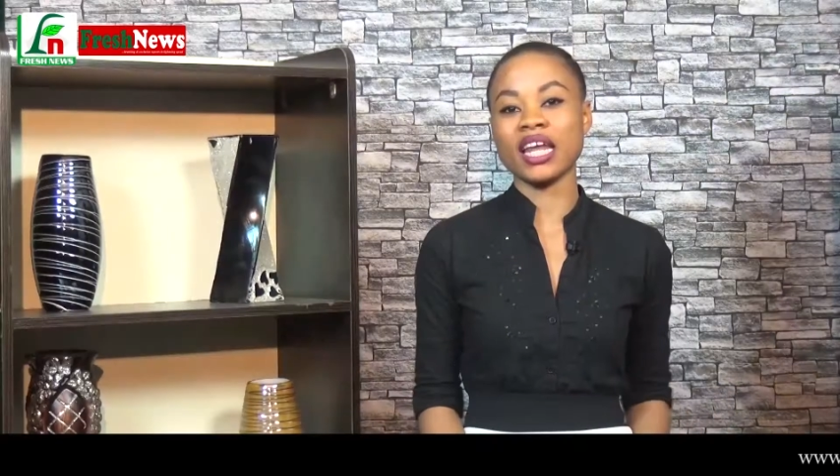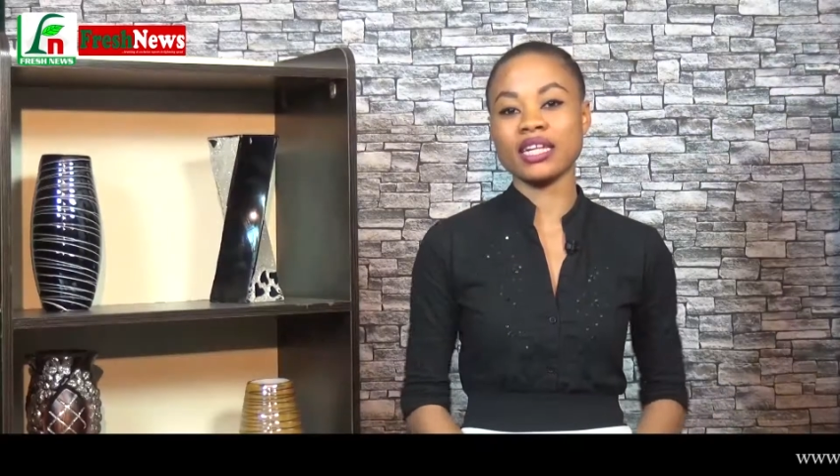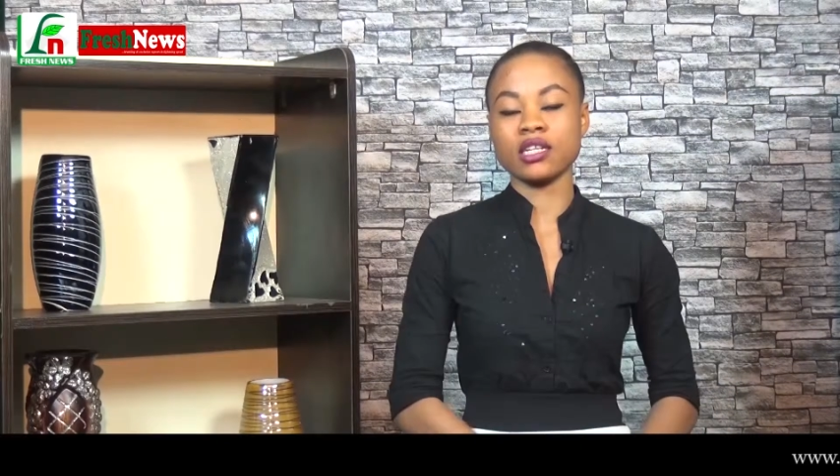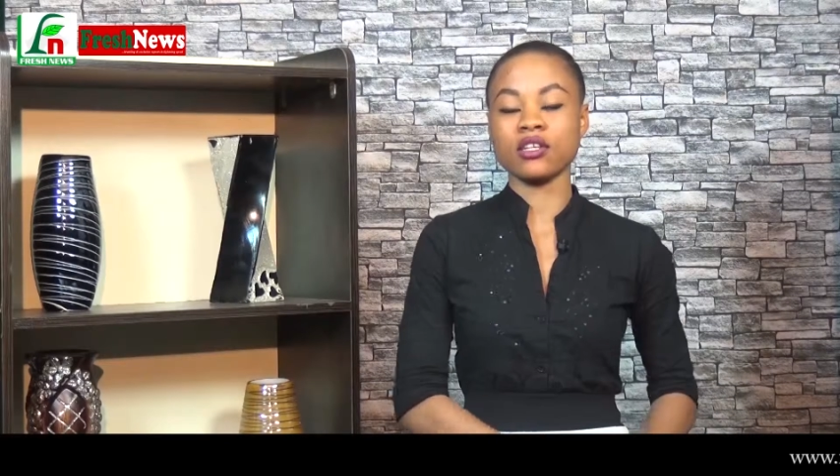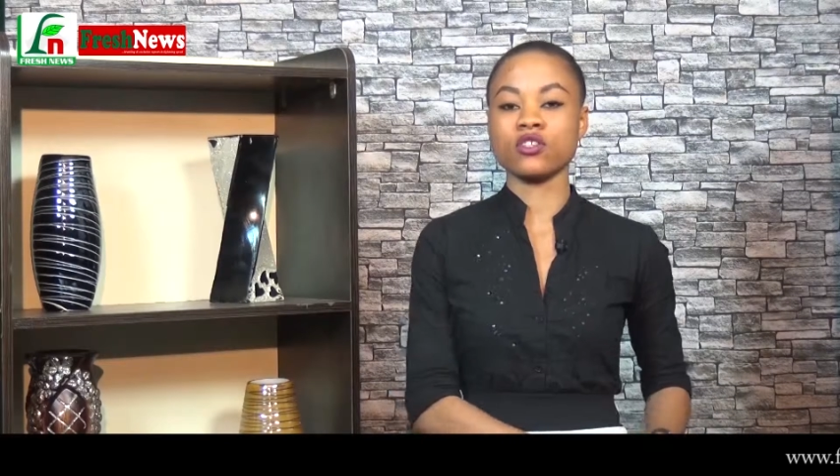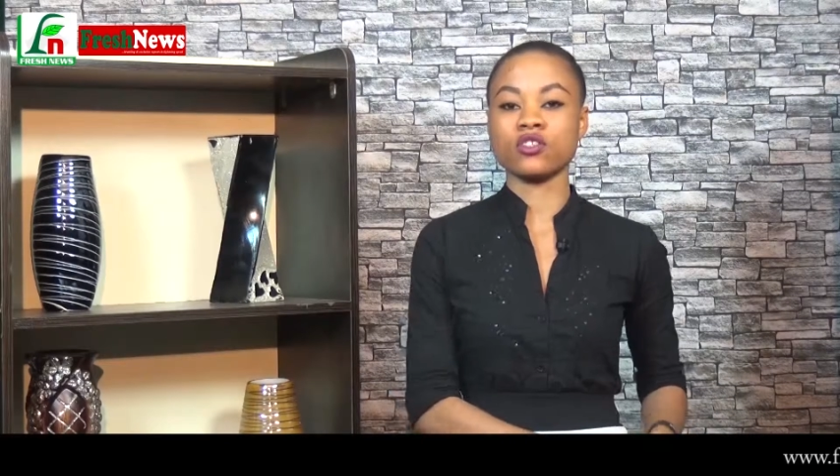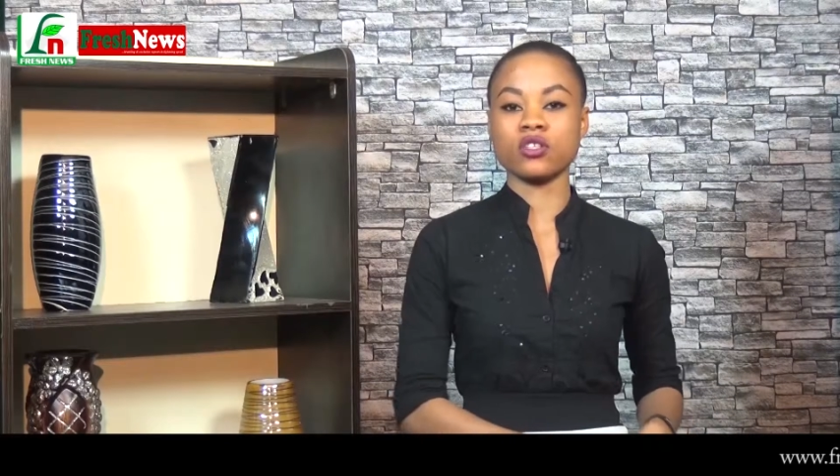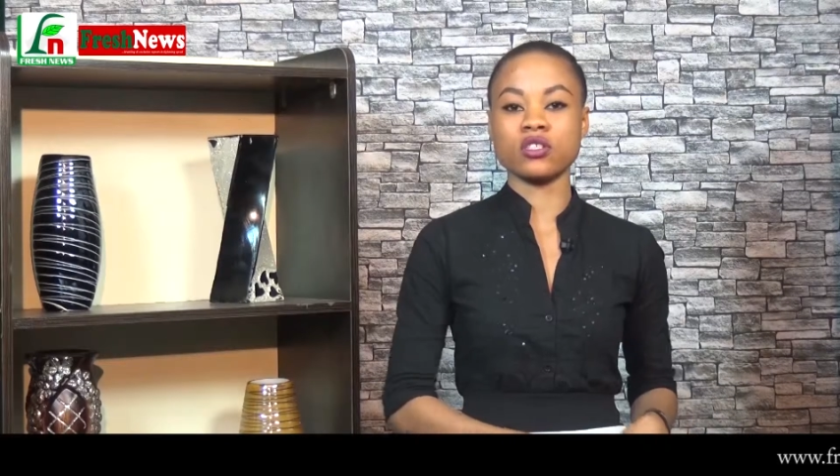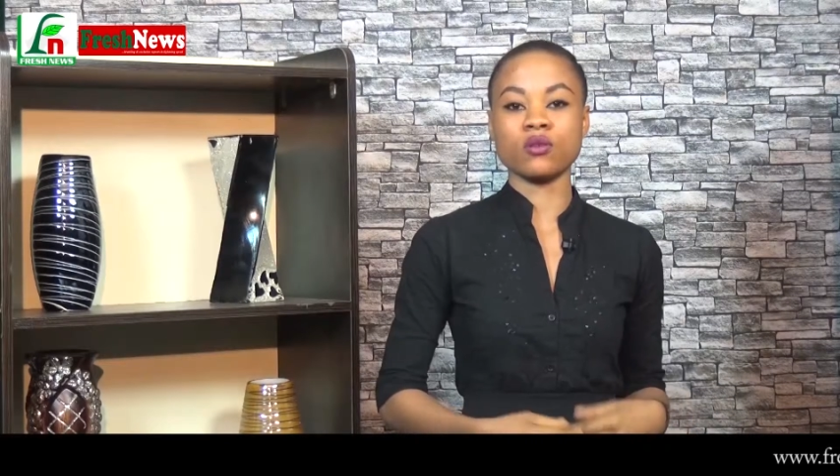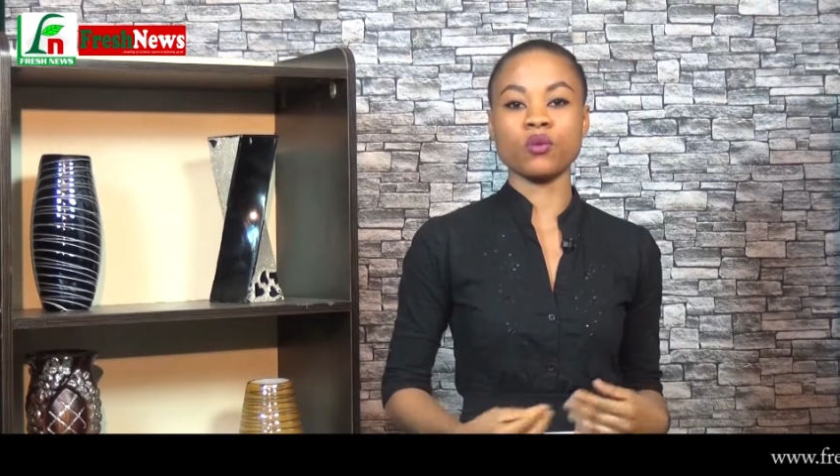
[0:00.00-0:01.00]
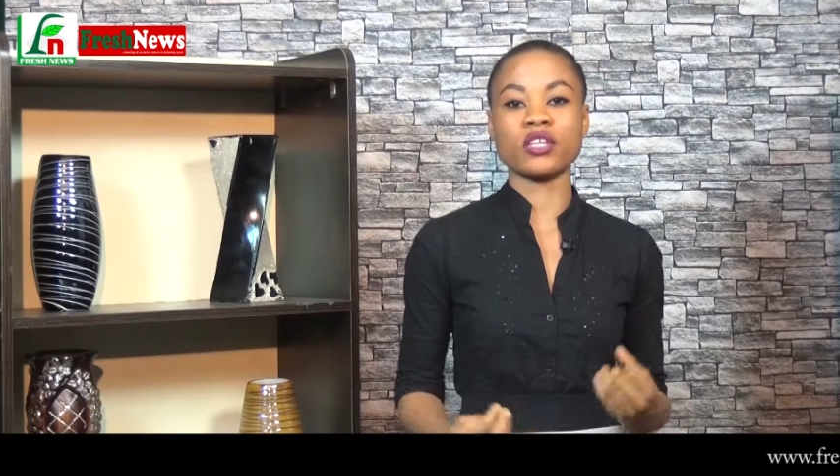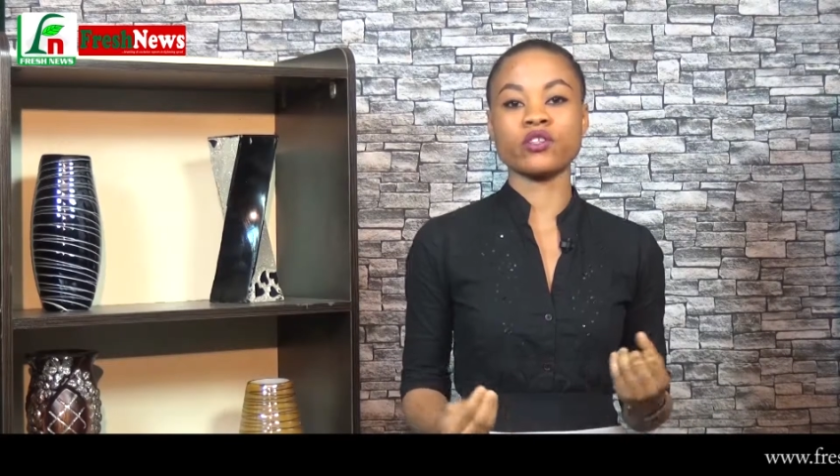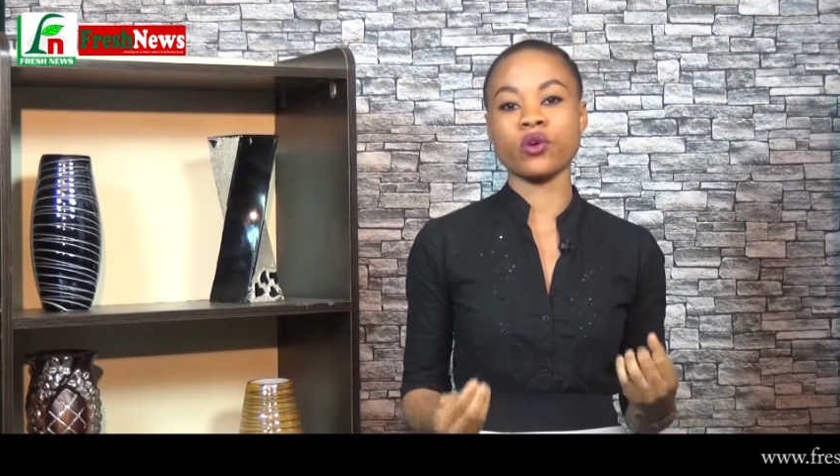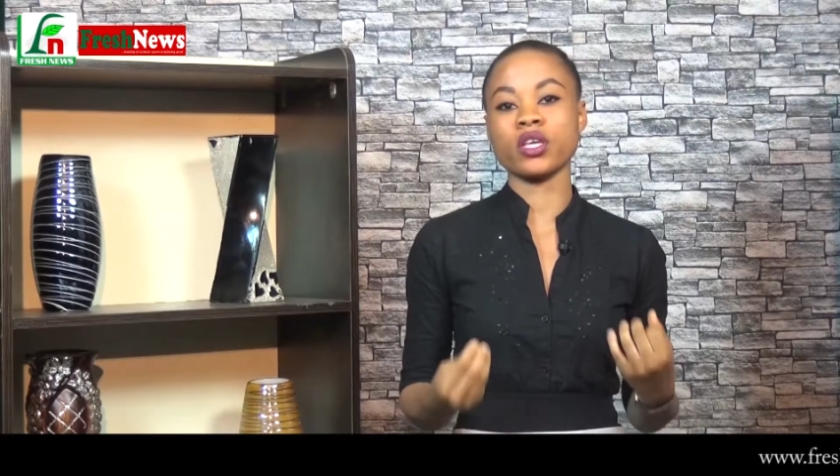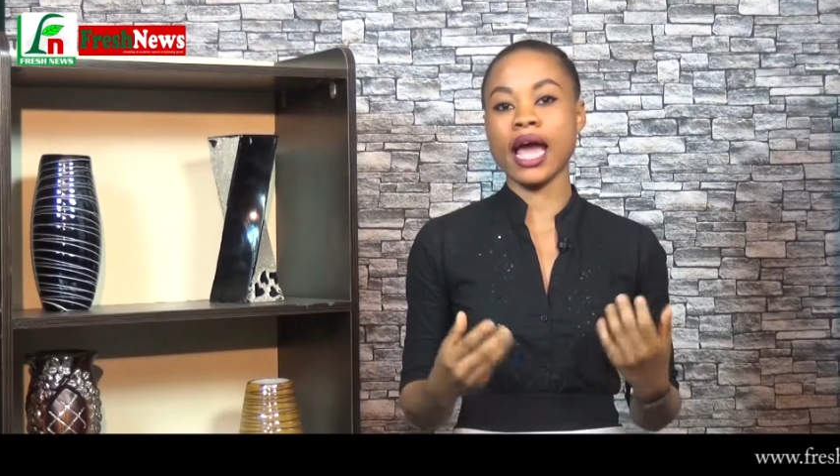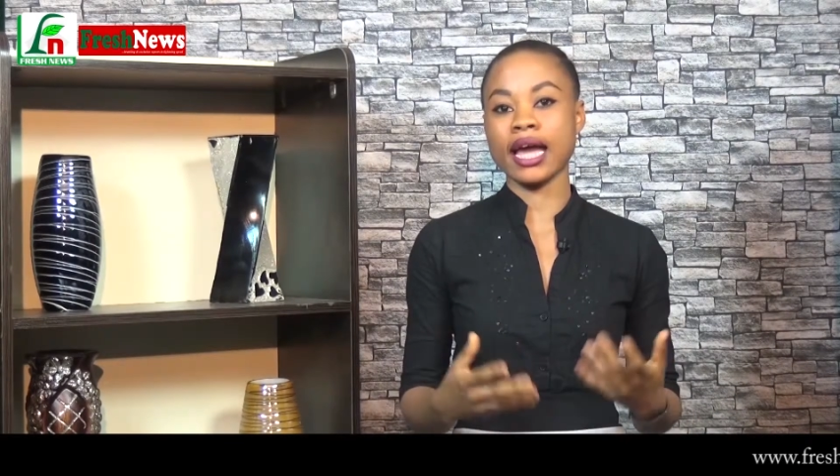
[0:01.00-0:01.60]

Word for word: and Adeniyi Johnson when Toyin